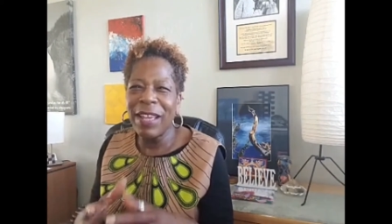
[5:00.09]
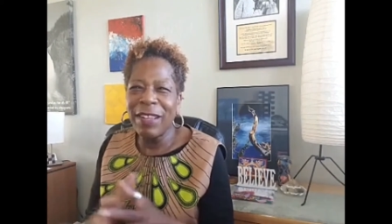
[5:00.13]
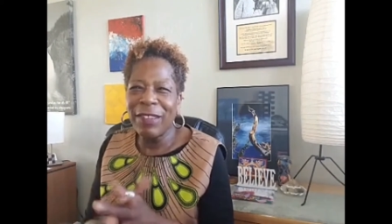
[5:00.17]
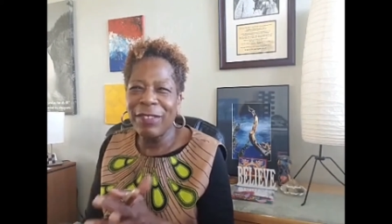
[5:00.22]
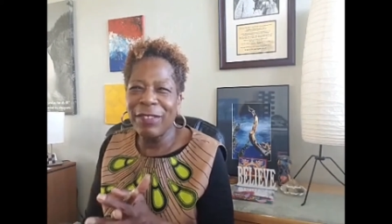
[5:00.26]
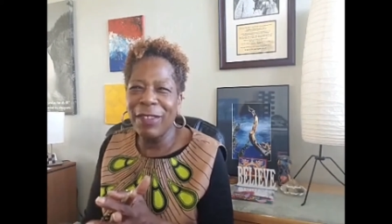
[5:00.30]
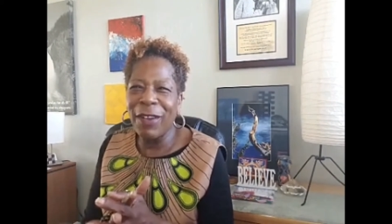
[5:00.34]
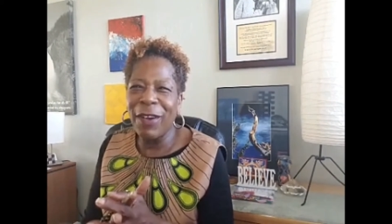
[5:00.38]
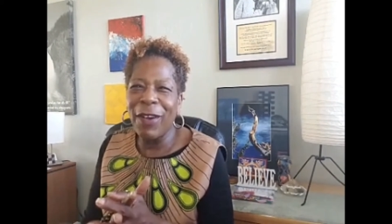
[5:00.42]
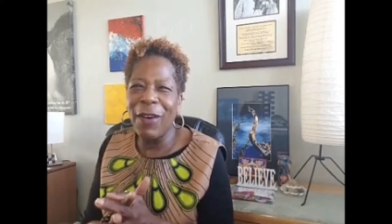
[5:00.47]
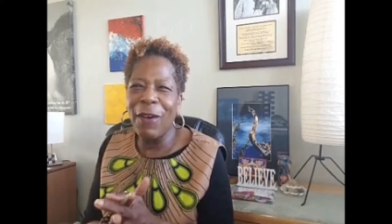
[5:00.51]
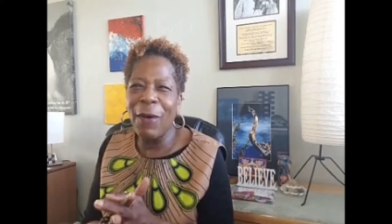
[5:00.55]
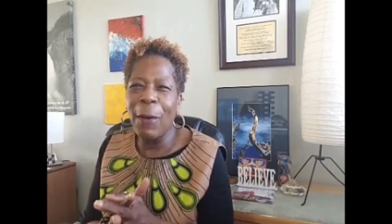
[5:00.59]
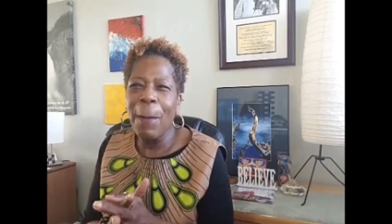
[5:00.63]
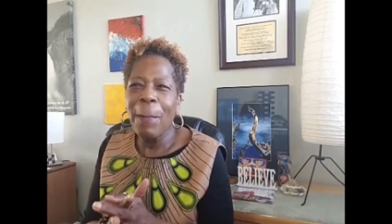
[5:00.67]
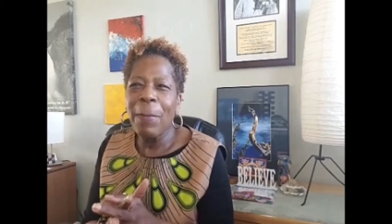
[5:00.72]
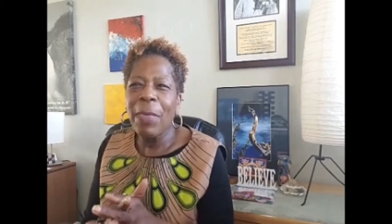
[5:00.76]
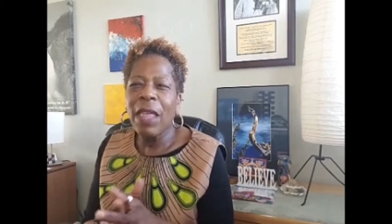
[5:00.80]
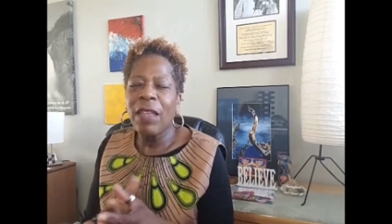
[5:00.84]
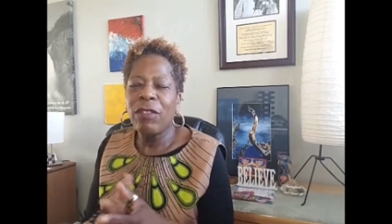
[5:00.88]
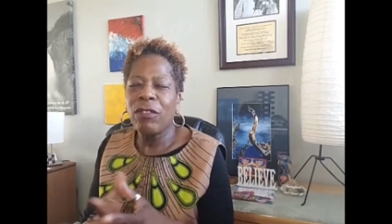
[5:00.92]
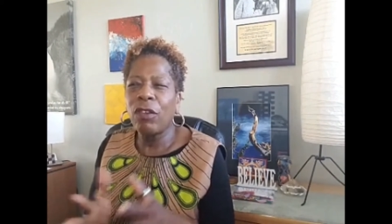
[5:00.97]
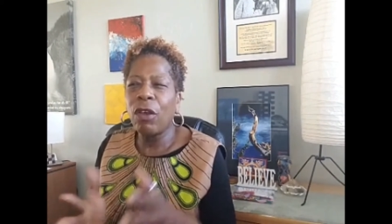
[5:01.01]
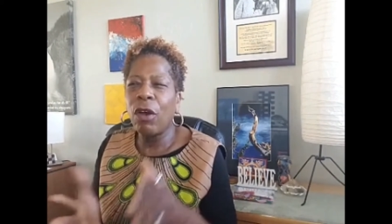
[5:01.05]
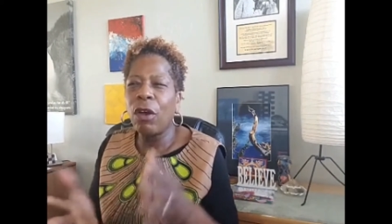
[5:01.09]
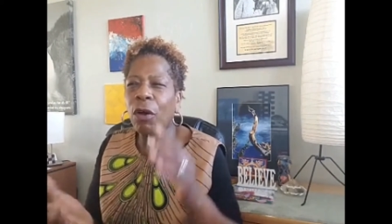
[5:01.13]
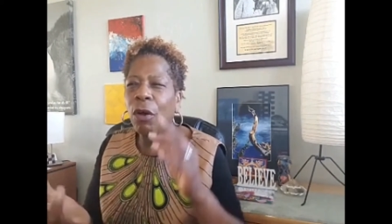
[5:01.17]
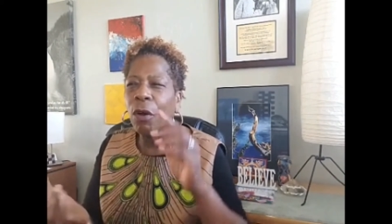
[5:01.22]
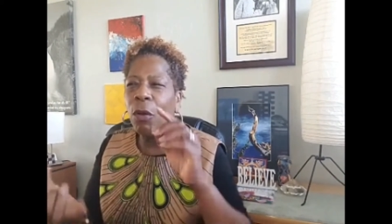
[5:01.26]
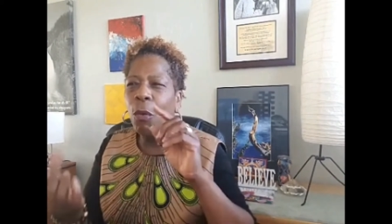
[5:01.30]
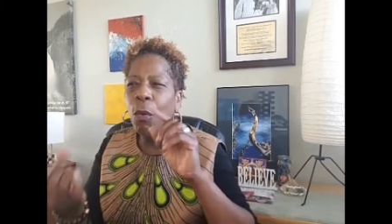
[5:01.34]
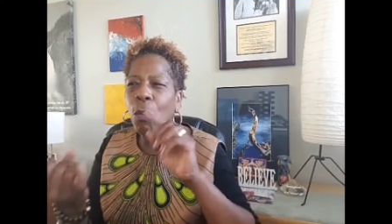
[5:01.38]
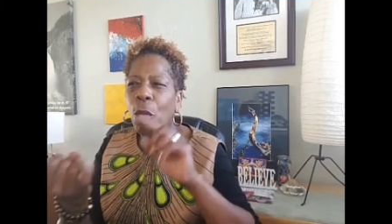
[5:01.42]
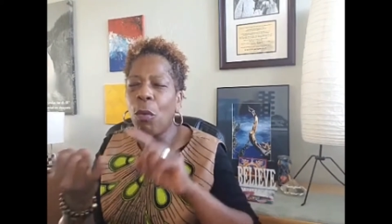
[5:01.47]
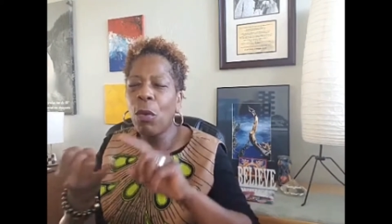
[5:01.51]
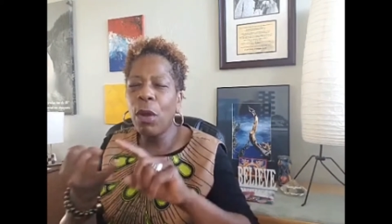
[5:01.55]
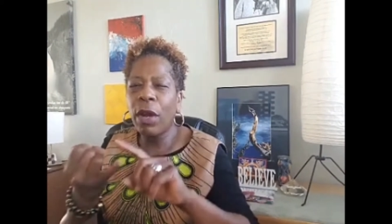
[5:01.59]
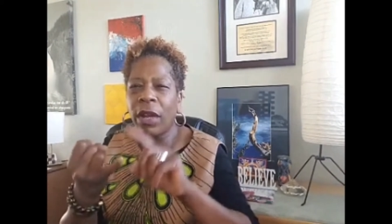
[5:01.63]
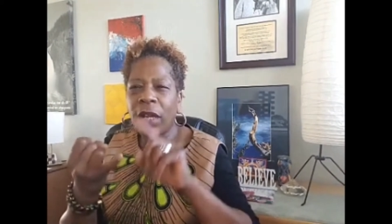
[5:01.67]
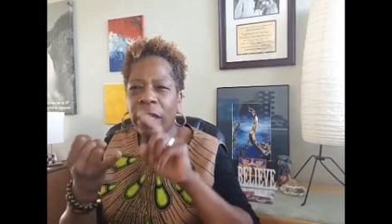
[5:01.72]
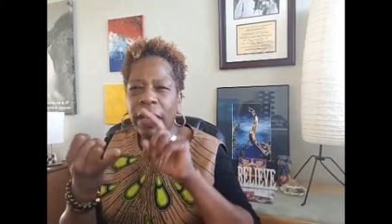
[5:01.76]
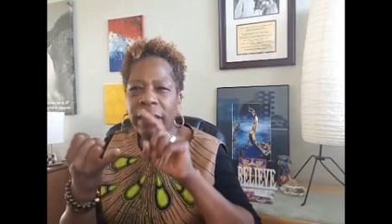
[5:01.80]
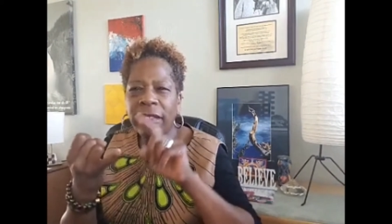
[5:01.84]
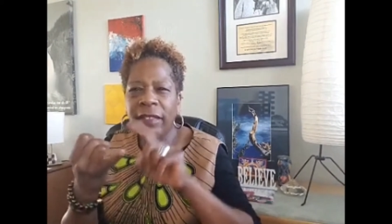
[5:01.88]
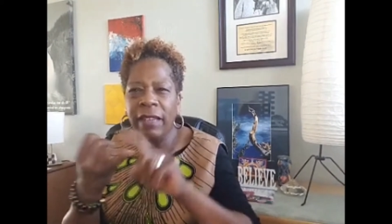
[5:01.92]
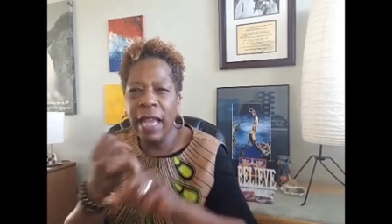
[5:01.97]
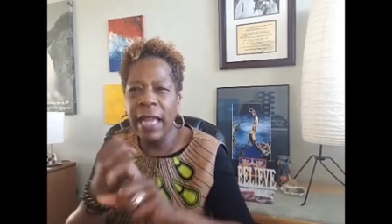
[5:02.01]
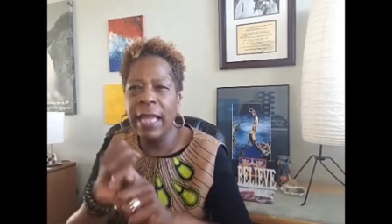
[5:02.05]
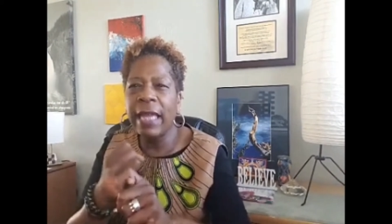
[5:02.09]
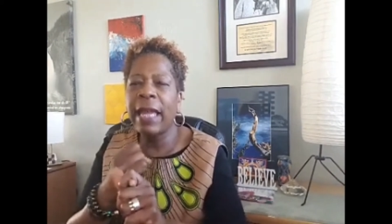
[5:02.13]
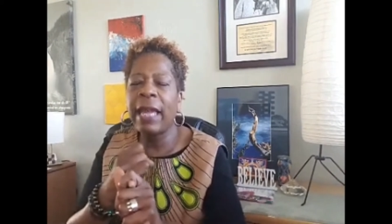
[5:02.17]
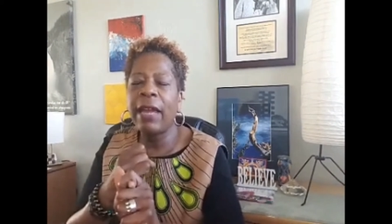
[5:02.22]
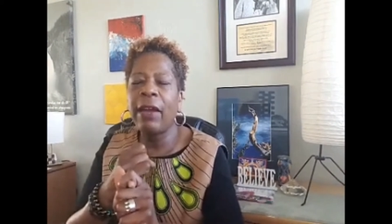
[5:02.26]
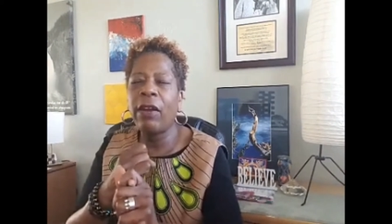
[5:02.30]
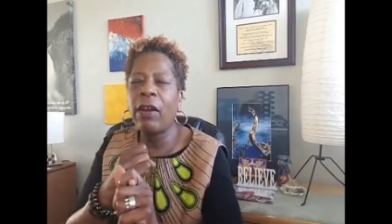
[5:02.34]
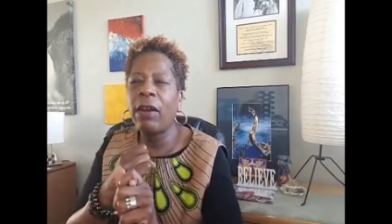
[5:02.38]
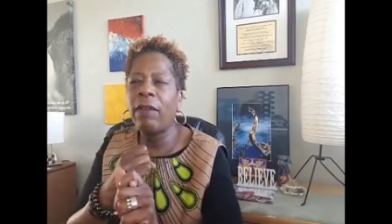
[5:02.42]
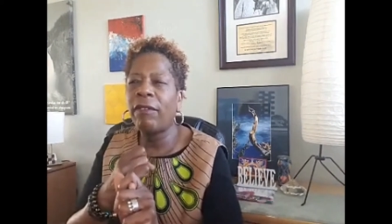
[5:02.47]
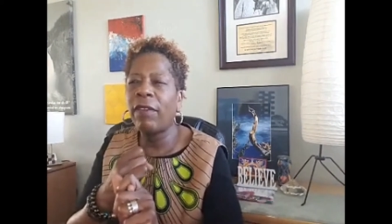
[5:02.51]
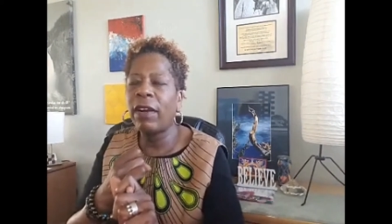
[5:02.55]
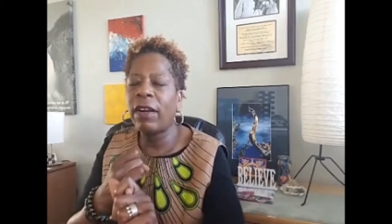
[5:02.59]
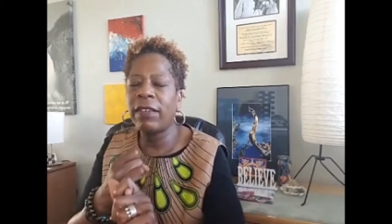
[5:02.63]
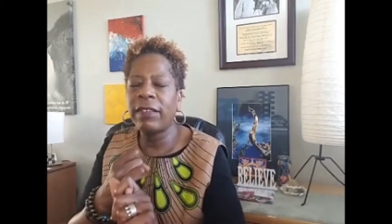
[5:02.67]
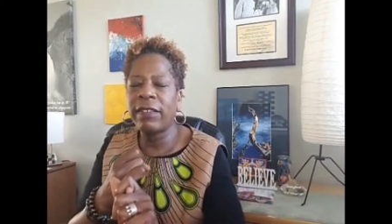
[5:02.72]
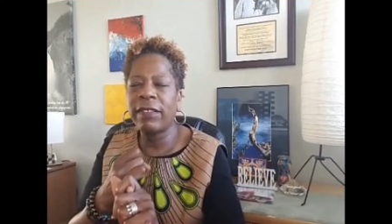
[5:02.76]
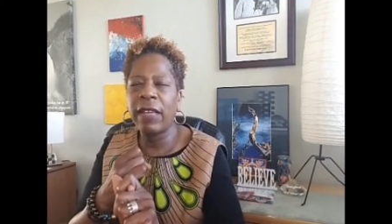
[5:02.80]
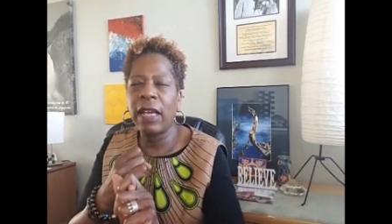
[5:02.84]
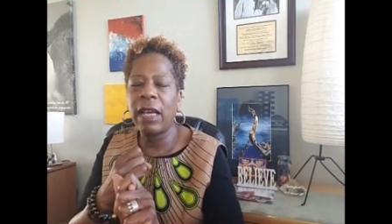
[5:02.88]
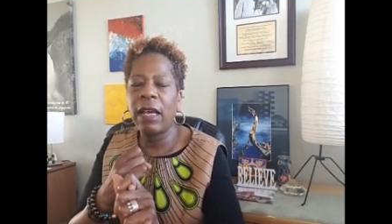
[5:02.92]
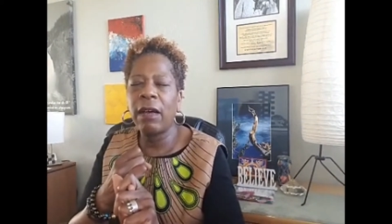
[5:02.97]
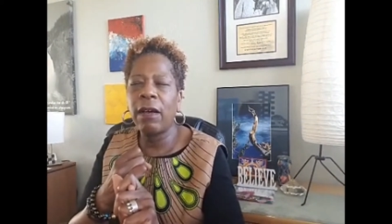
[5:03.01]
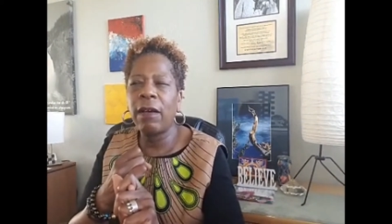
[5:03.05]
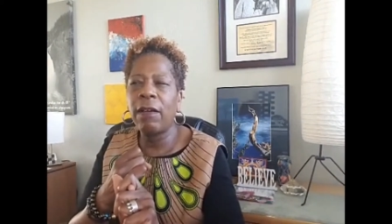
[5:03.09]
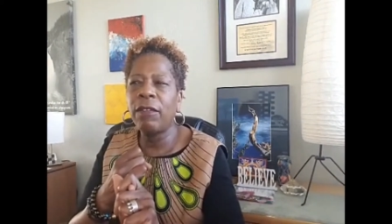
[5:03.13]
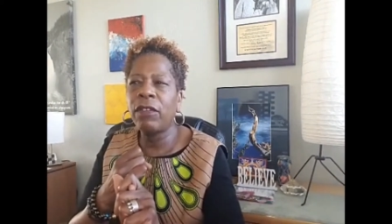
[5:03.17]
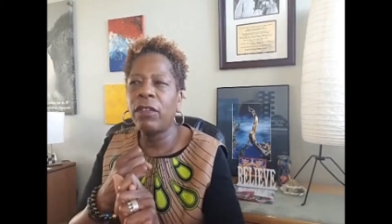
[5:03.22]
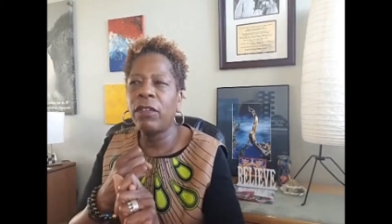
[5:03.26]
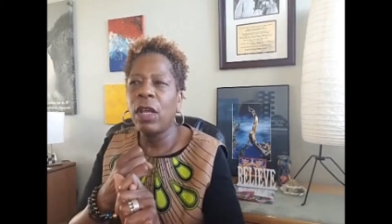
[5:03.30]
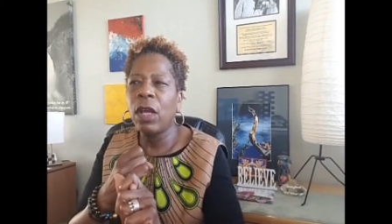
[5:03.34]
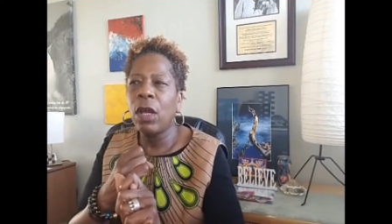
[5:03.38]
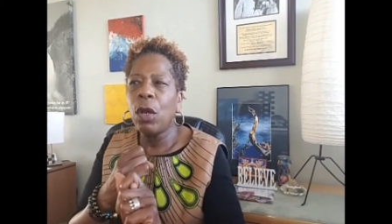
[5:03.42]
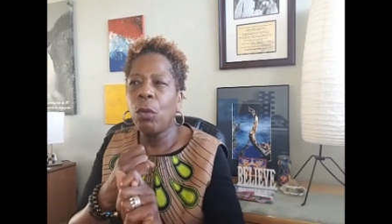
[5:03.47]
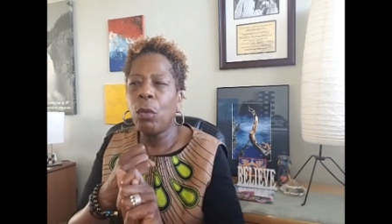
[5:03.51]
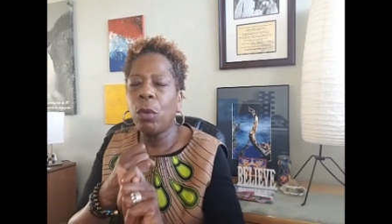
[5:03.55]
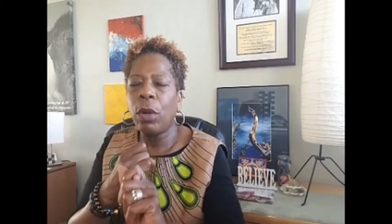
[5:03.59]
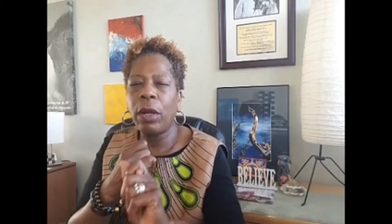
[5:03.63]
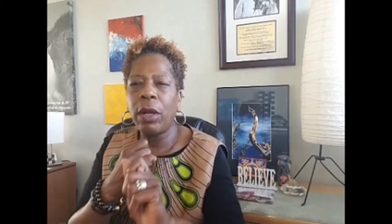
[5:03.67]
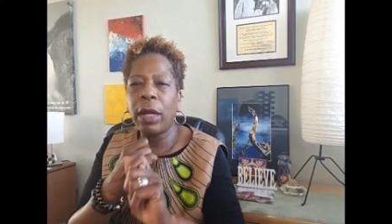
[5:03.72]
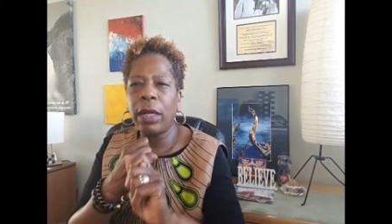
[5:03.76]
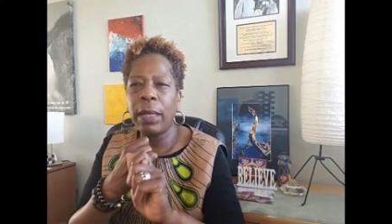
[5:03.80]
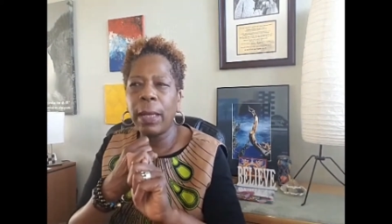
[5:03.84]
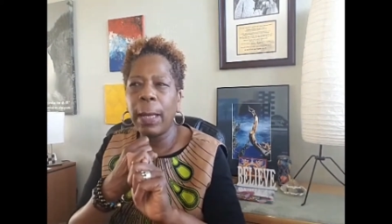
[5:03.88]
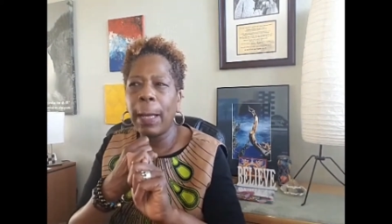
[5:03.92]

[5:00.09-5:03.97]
So, so we're going to take care of ourselves. We're going